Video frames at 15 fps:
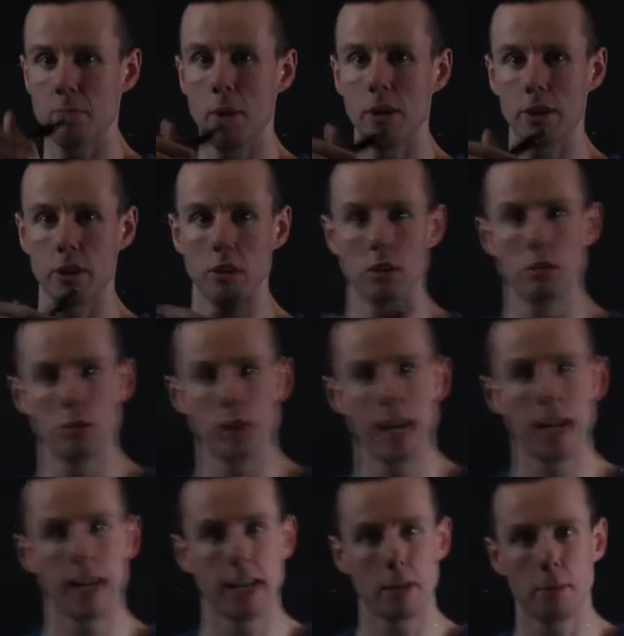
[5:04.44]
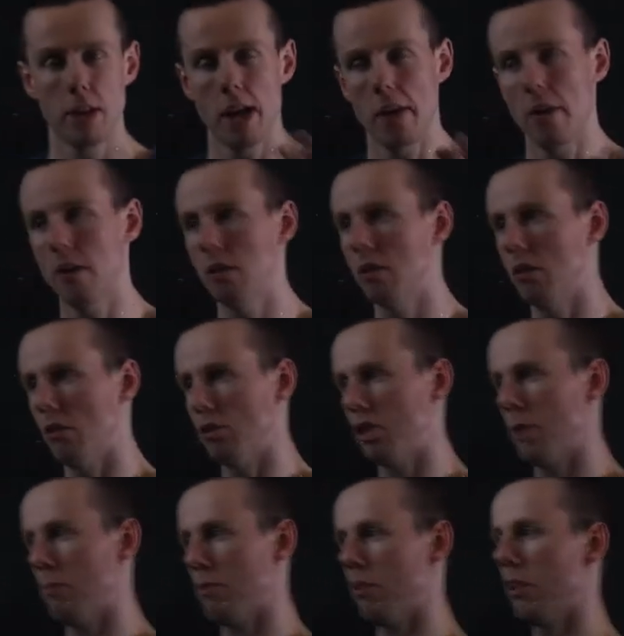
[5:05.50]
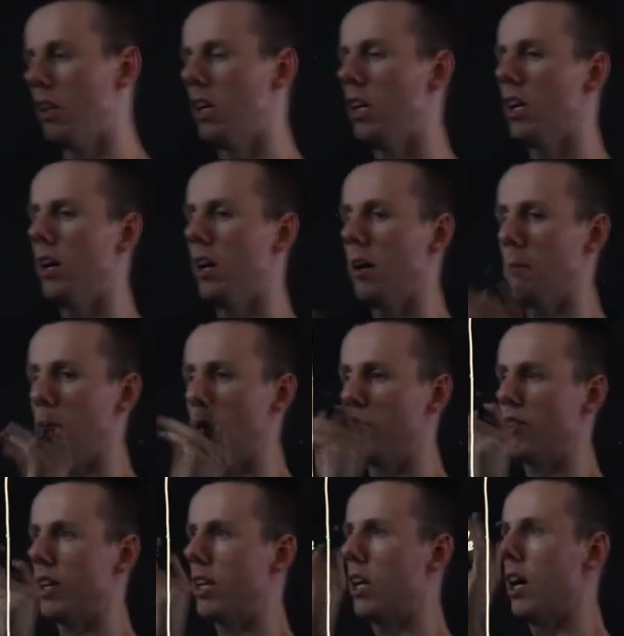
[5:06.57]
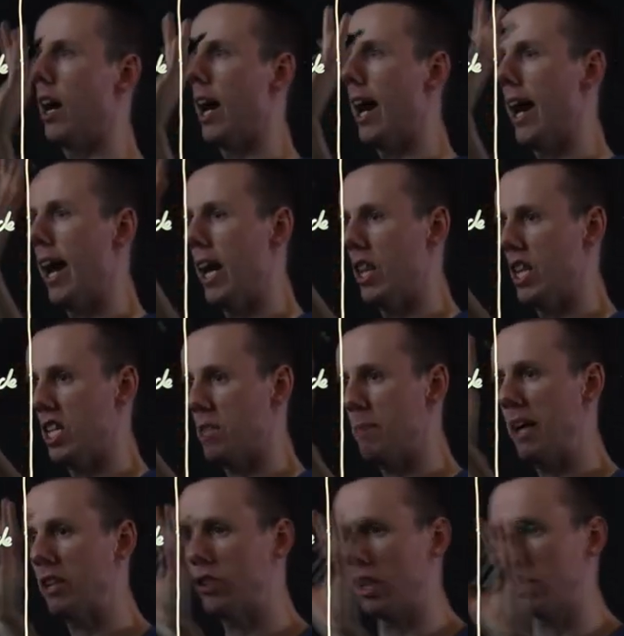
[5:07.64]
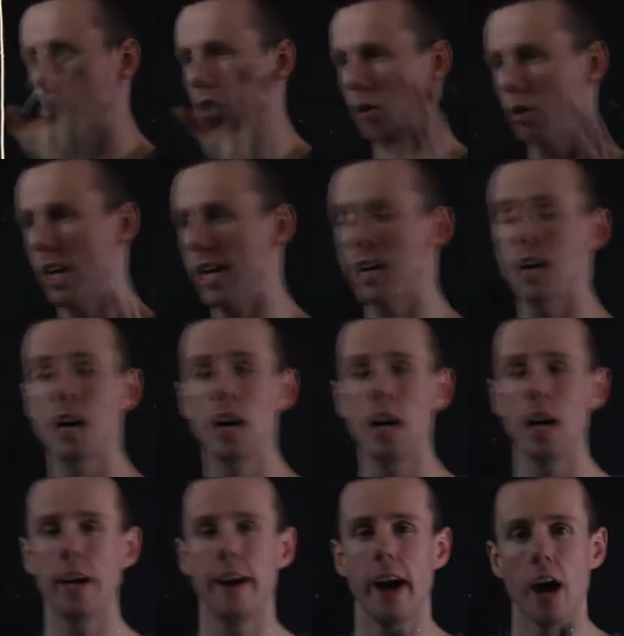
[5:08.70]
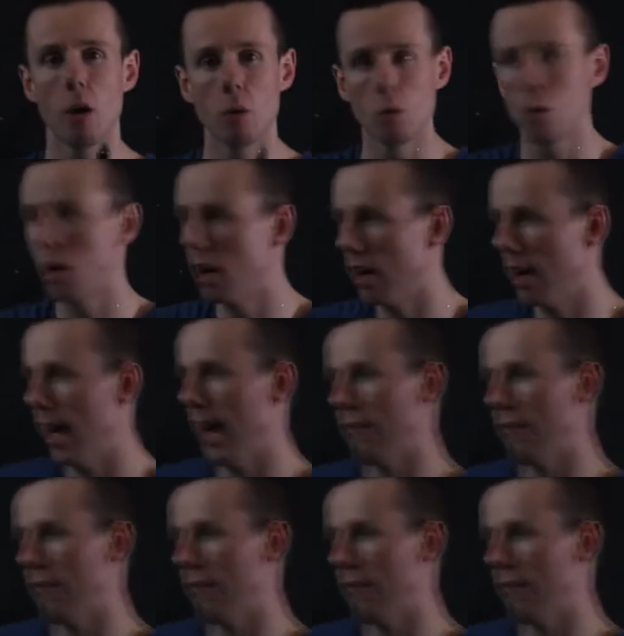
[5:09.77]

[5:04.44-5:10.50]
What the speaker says: particle, okay, like a planet or something, moving in this metric, okay? it